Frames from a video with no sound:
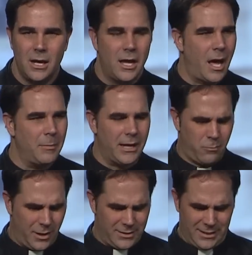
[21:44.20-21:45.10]
I'm like,
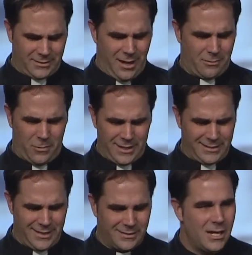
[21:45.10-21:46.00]
what is this talk? What is
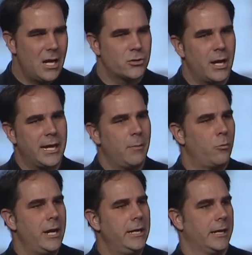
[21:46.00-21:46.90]
this? So I kept
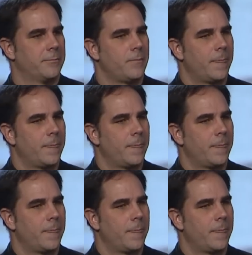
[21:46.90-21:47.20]
reading.